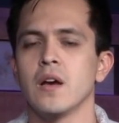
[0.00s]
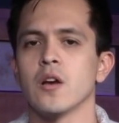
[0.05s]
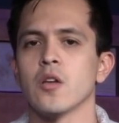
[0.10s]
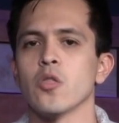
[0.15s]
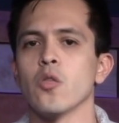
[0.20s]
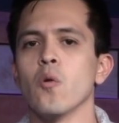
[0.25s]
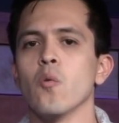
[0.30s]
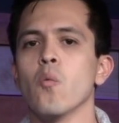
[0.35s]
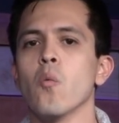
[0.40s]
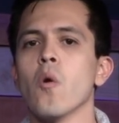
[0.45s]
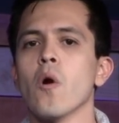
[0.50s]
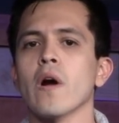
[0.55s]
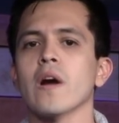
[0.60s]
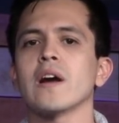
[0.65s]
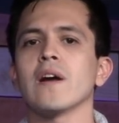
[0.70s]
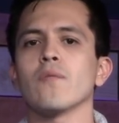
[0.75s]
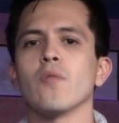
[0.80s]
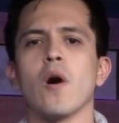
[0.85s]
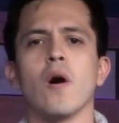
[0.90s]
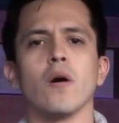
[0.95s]
The work
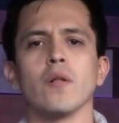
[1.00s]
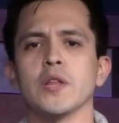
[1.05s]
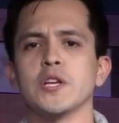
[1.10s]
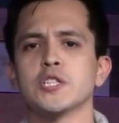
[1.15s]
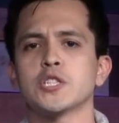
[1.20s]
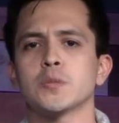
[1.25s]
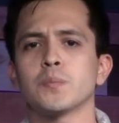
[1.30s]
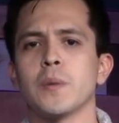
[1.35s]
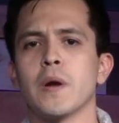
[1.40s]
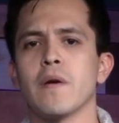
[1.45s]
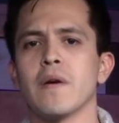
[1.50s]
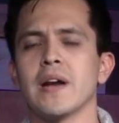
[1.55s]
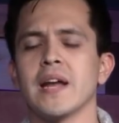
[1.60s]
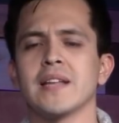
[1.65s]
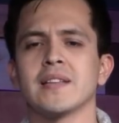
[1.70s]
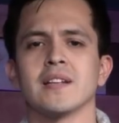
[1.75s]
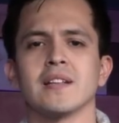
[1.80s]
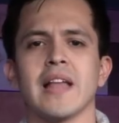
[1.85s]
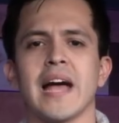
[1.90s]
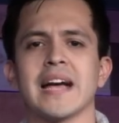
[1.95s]
of the Holy Spirit
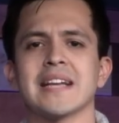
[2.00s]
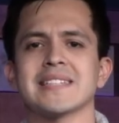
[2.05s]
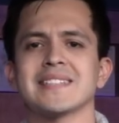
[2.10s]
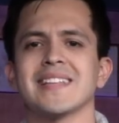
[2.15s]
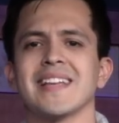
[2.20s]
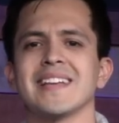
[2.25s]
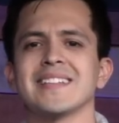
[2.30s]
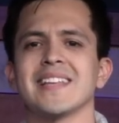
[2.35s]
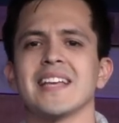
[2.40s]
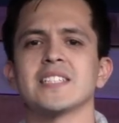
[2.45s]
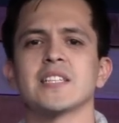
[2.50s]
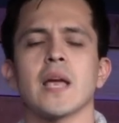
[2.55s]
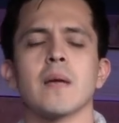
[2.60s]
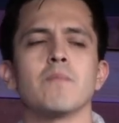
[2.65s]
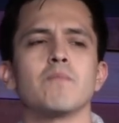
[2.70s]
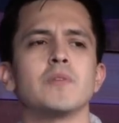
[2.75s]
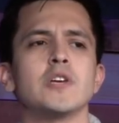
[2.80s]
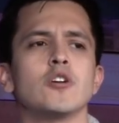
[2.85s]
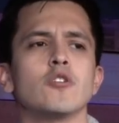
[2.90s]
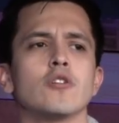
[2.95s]
in the last days is a
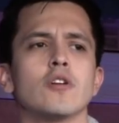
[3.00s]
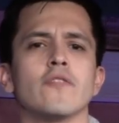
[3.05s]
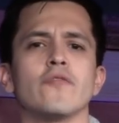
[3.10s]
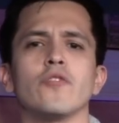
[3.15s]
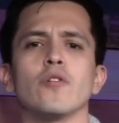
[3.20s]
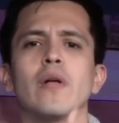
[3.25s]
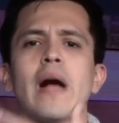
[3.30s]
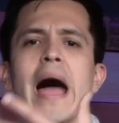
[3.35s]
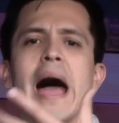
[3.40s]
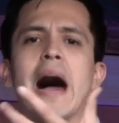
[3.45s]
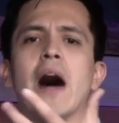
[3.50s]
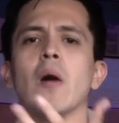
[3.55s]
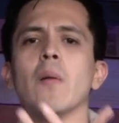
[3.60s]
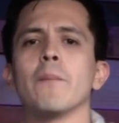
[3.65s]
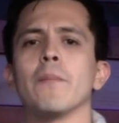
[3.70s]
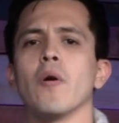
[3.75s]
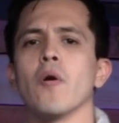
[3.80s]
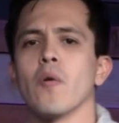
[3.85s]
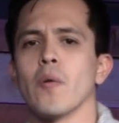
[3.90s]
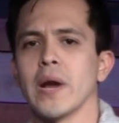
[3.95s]
beautiful
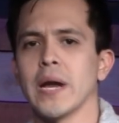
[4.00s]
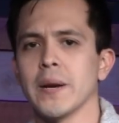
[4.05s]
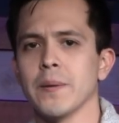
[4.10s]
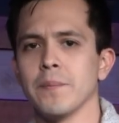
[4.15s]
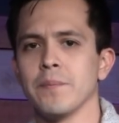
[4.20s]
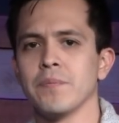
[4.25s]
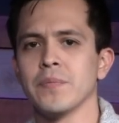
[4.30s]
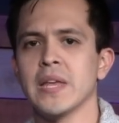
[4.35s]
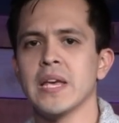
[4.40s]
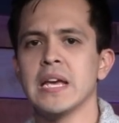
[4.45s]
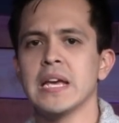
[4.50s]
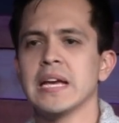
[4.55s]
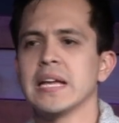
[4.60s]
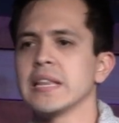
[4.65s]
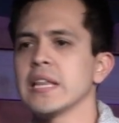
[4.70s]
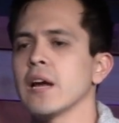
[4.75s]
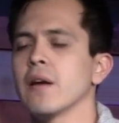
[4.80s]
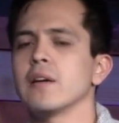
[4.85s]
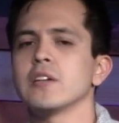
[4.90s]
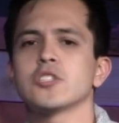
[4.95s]
outpouring.
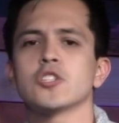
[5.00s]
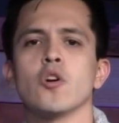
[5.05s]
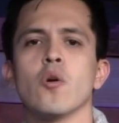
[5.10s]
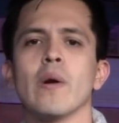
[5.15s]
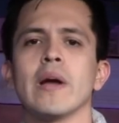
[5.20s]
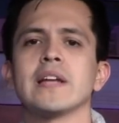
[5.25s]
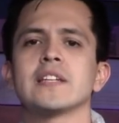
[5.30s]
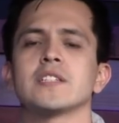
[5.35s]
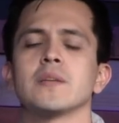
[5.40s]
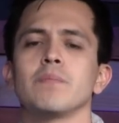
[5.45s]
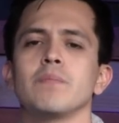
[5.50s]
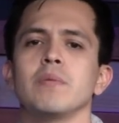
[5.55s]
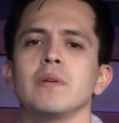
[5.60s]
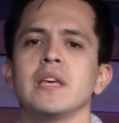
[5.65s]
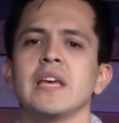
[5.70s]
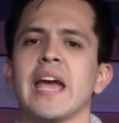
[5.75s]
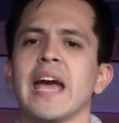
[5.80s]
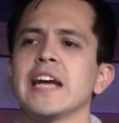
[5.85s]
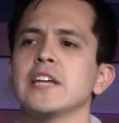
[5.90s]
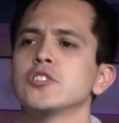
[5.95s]
There is going to
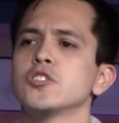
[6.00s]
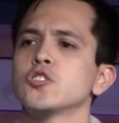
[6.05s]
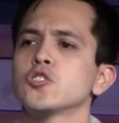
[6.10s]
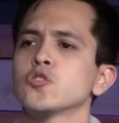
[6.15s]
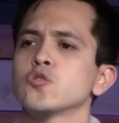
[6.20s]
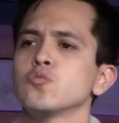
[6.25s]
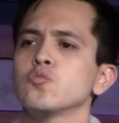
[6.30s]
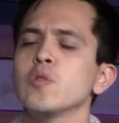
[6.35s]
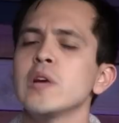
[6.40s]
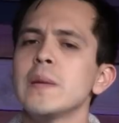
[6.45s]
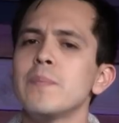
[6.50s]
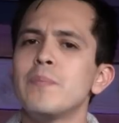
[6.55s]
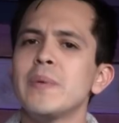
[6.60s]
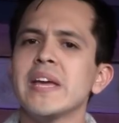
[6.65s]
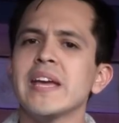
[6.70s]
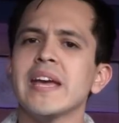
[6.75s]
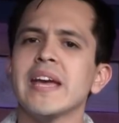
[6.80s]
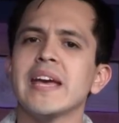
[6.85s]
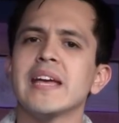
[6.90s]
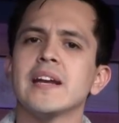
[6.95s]
be a
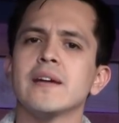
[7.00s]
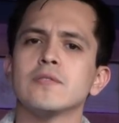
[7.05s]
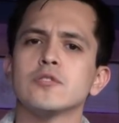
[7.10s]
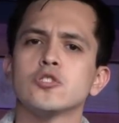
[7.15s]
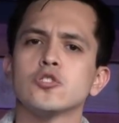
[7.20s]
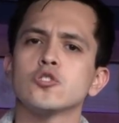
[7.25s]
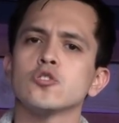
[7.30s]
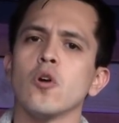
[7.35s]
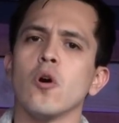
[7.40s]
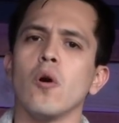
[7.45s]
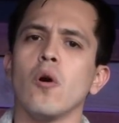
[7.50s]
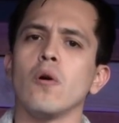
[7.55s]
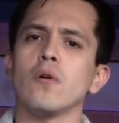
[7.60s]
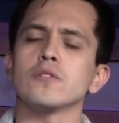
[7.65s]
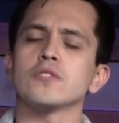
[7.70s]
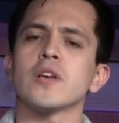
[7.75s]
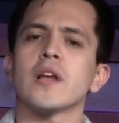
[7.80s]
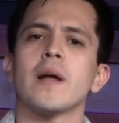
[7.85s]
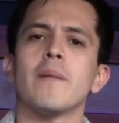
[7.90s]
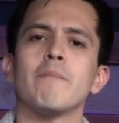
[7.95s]
sweeping in of
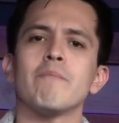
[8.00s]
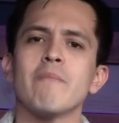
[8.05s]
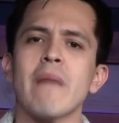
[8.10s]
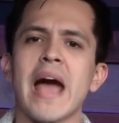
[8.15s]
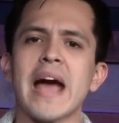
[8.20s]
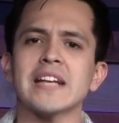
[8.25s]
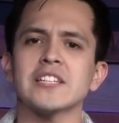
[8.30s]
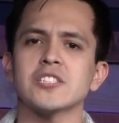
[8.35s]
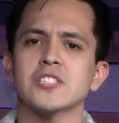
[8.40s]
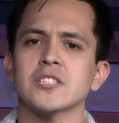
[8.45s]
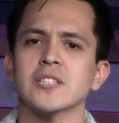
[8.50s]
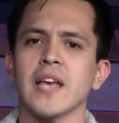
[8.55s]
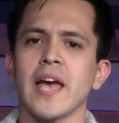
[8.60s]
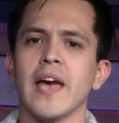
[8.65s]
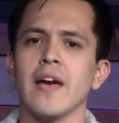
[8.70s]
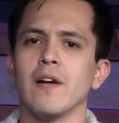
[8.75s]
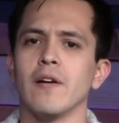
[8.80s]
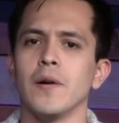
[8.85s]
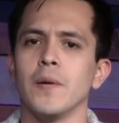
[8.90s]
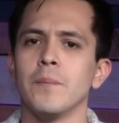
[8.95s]
souls on a mass
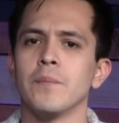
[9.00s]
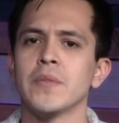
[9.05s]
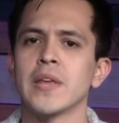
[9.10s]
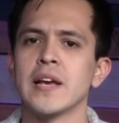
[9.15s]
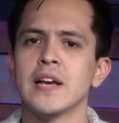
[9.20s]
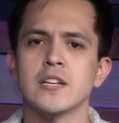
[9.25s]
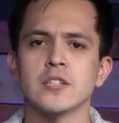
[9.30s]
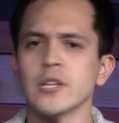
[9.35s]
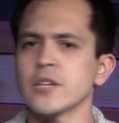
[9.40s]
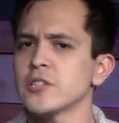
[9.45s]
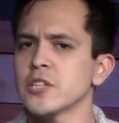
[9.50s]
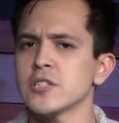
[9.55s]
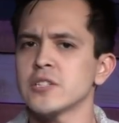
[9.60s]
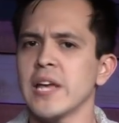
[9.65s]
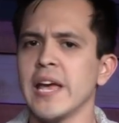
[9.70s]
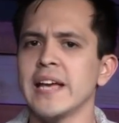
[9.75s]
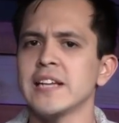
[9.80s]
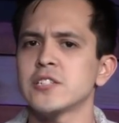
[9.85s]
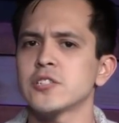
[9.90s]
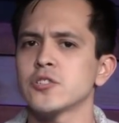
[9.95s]
scale, such as
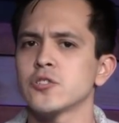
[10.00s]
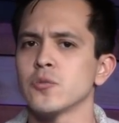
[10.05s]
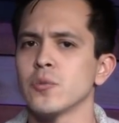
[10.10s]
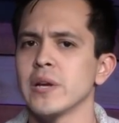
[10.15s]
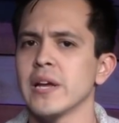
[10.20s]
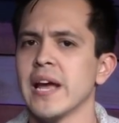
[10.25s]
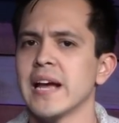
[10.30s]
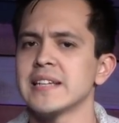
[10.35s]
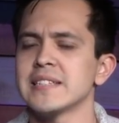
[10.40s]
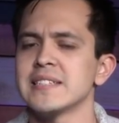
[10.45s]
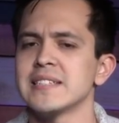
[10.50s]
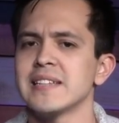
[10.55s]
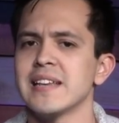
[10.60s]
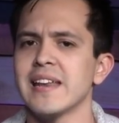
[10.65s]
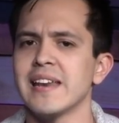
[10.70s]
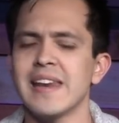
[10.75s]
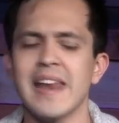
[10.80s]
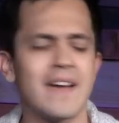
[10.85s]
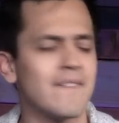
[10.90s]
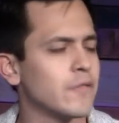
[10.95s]
history has
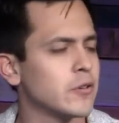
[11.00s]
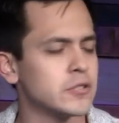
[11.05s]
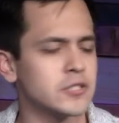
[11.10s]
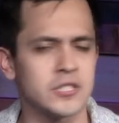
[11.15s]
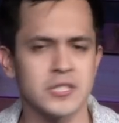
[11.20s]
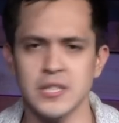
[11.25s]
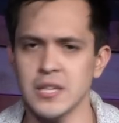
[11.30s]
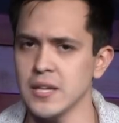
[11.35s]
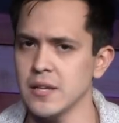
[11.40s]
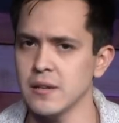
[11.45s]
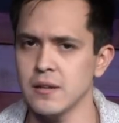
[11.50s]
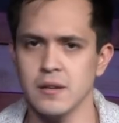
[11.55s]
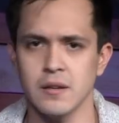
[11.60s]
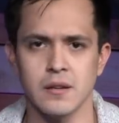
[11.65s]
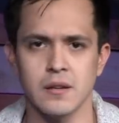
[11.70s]
never seen.